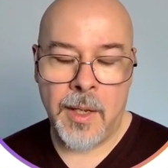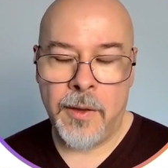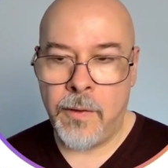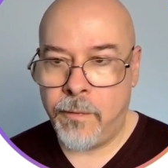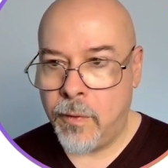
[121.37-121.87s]

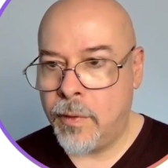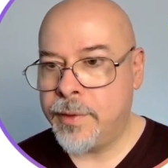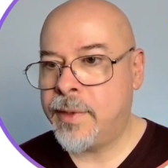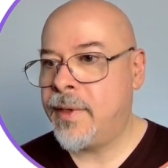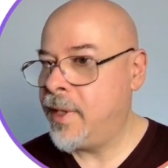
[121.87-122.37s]
The
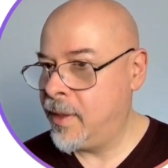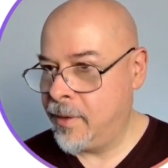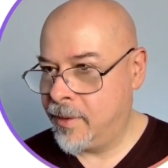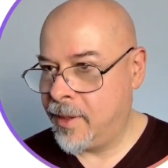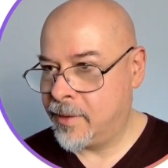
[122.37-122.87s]
first
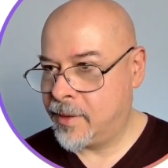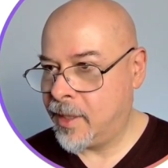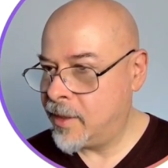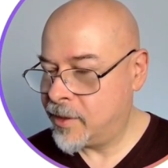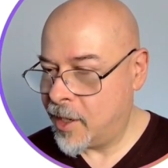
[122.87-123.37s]
thing that
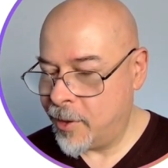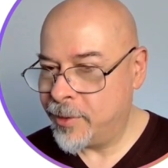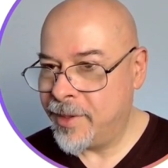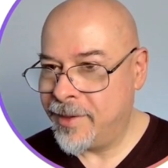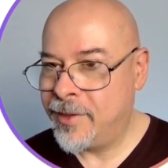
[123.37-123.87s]
stands
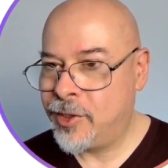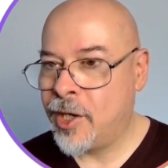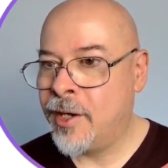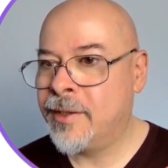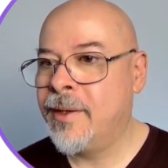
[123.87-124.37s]
out in this
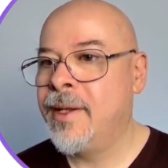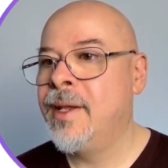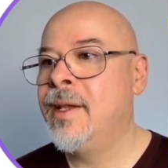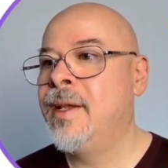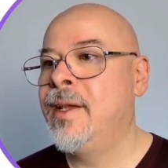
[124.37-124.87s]
chart
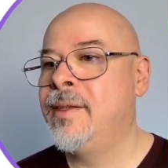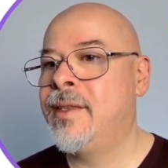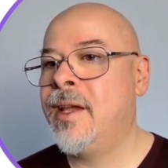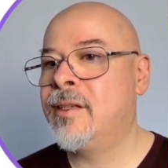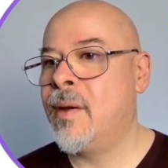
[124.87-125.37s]
is
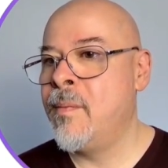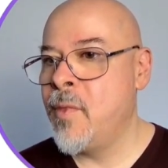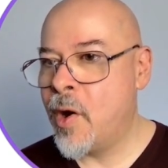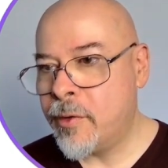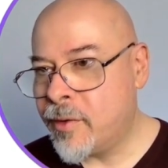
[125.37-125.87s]
that
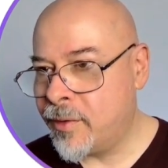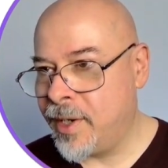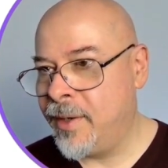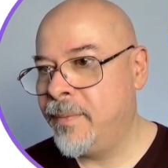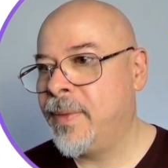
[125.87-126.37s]

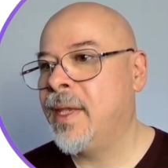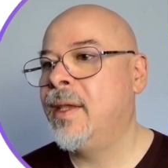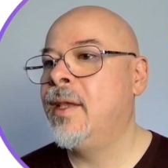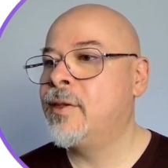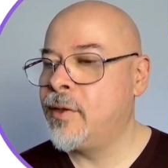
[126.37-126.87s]
Mercury
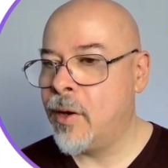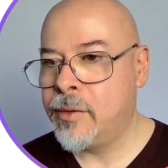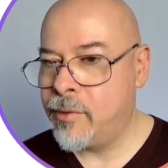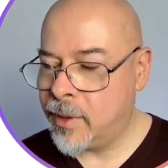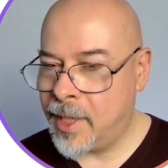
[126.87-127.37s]
is
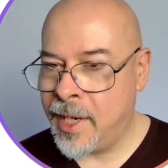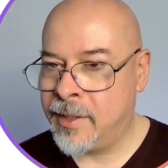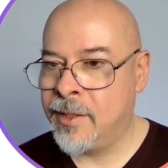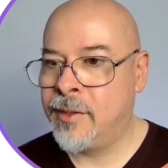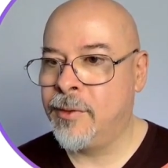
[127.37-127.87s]
not
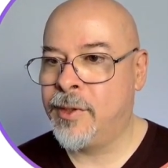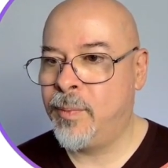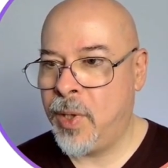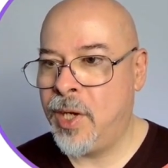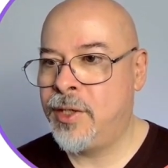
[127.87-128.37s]
related to
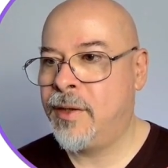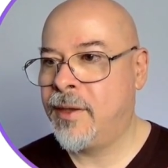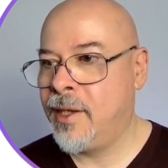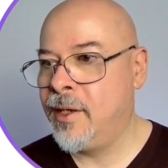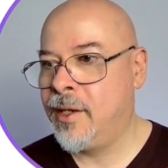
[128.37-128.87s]
speech,
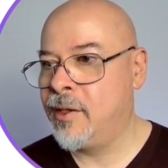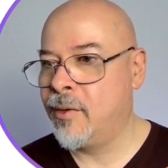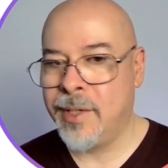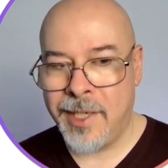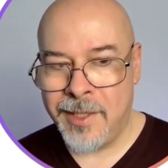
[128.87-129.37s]
thinking,
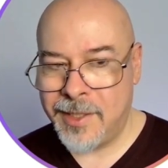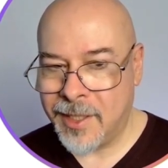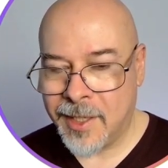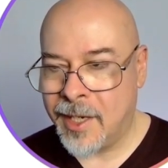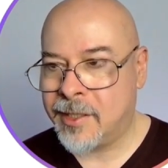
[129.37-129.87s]
or
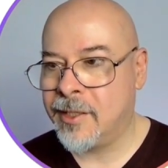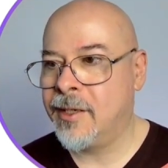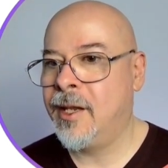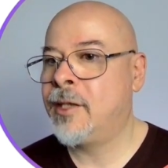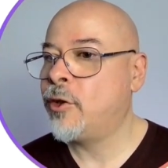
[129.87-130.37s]
intellect
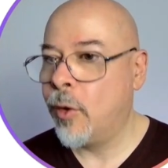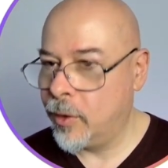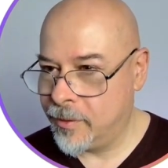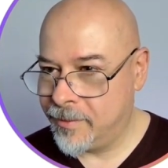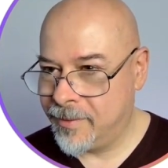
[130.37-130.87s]
at
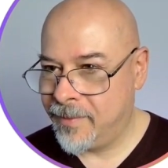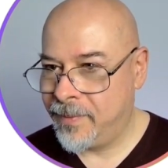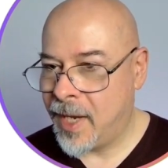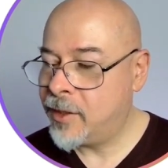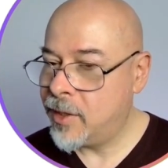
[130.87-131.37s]
all.
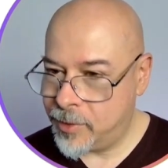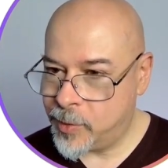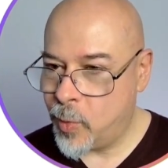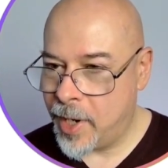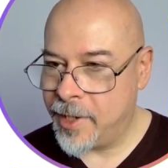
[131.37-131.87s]
And here is
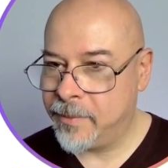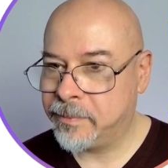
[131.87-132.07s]
why.